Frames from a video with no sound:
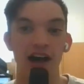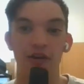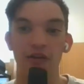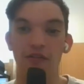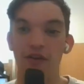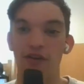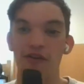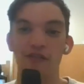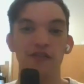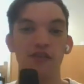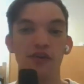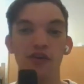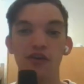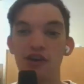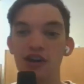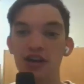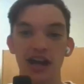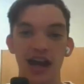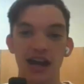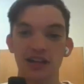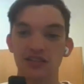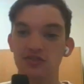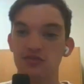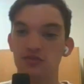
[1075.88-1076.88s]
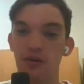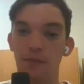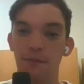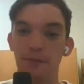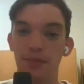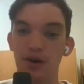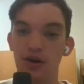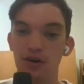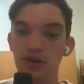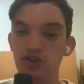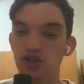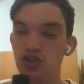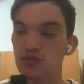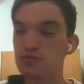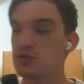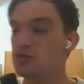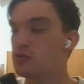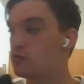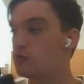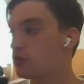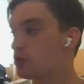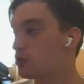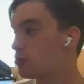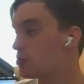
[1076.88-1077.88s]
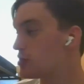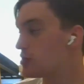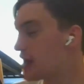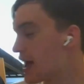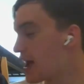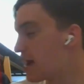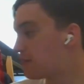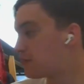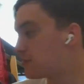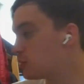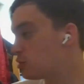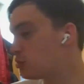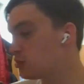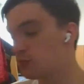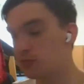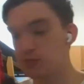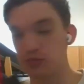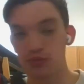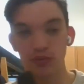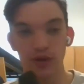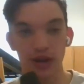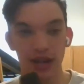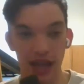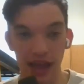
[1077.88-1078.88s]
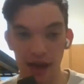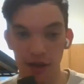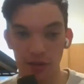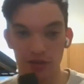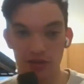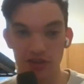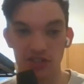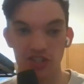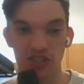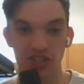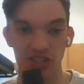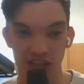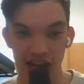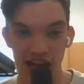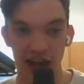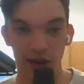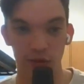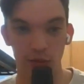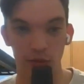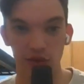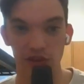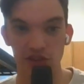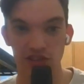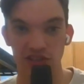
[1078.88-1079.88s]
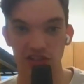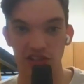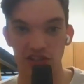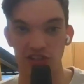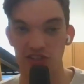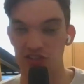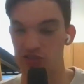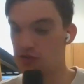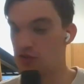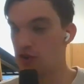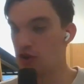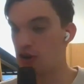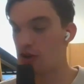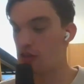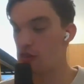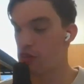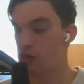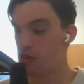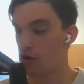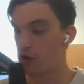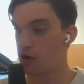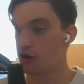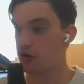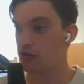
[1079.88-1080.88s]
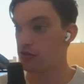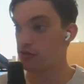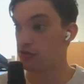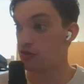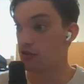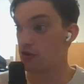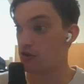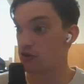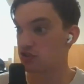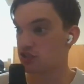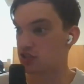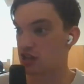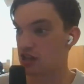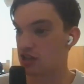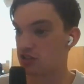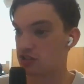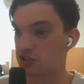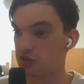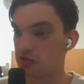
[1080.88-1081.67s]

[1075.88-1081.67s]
I've already had to do a punishment where we have to bring out Zach Wilson on Thursday.